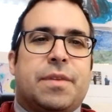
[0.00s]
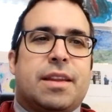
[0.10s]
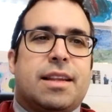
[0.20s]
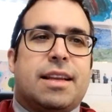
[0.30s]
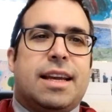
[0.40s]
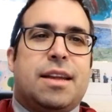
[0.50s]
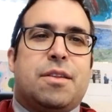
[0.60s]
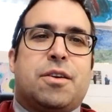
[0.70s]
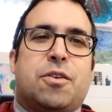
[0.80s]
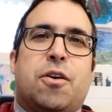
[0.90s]
in the
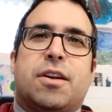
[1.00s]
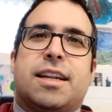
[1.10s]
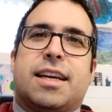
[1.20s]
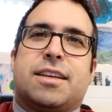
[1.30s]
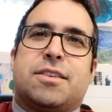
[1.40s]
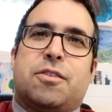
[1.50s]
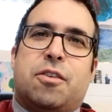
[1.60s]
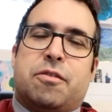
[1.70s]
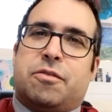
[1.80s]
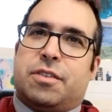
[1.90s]
context of
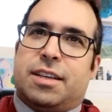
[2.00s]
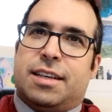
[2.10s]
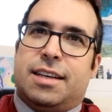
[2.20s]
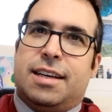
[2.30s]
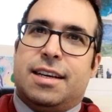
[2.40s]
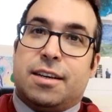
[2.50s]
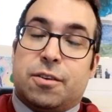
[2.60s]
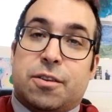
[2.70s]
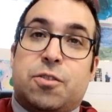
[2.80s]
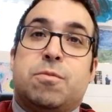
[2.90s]

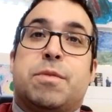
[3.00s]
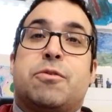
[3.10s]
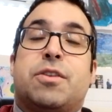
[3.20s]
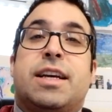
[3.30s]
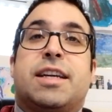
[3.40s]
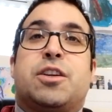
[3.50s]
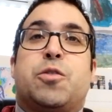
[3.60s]
consumer protection,